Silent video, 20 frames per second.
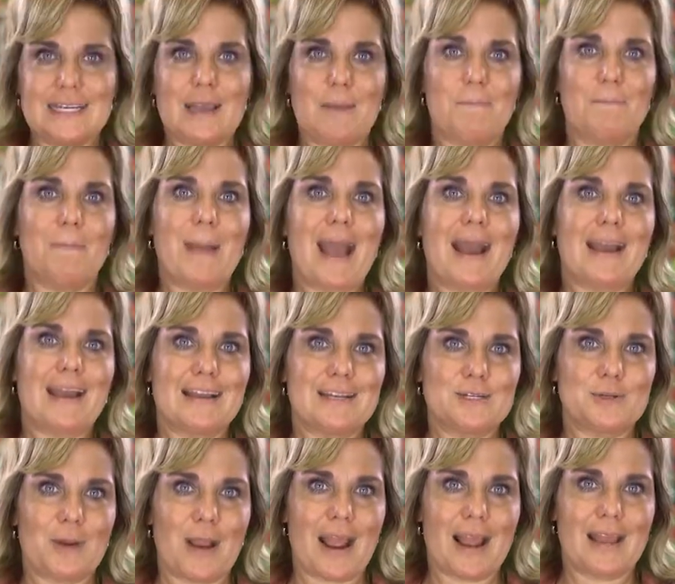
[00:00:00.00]
to get back on
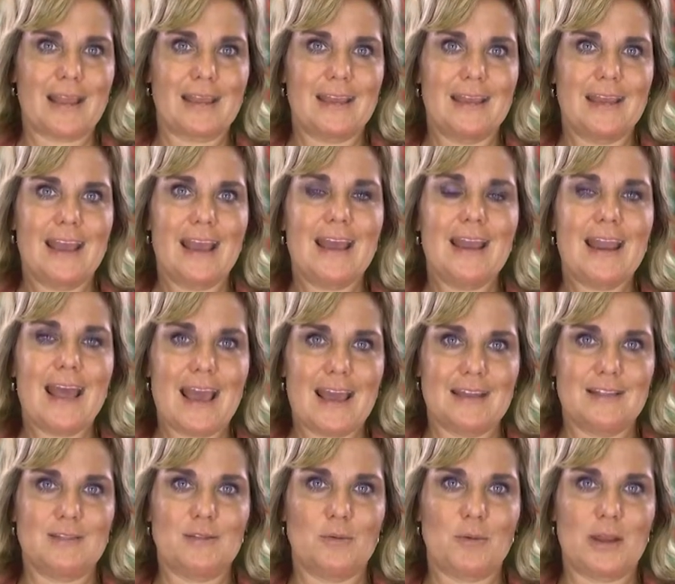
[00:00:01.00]
track and
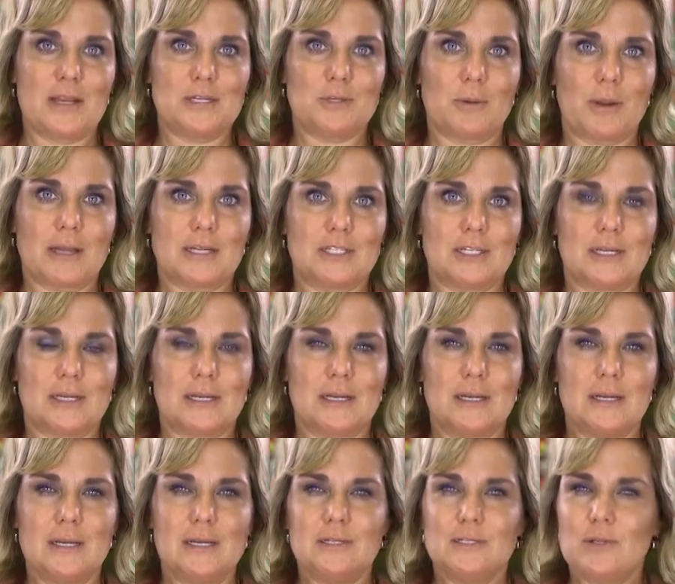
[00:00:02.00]
head in the right direction.
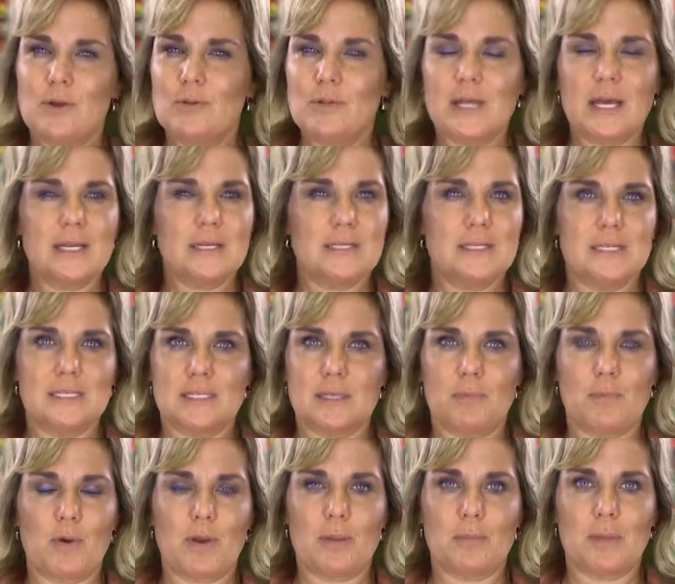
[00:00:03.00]
Don't let
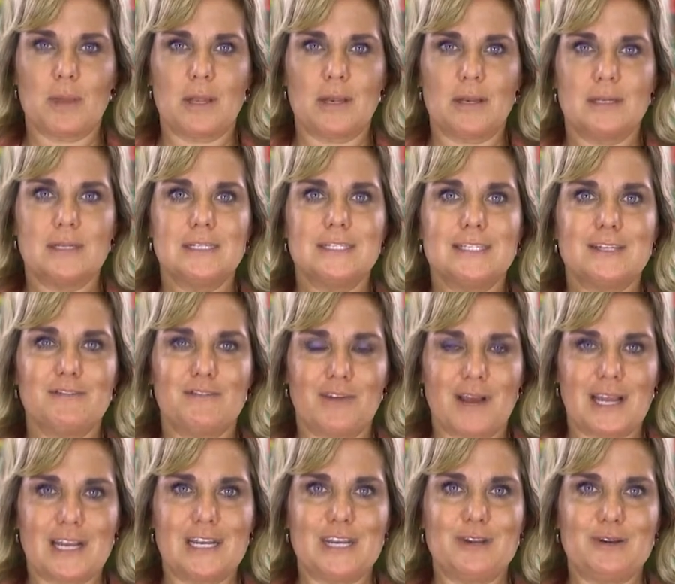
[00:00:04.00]
disappointment
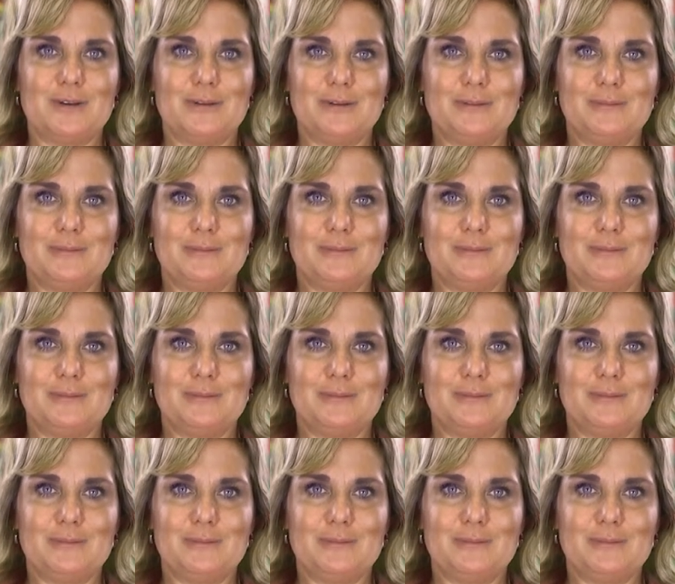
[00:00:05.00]
define you.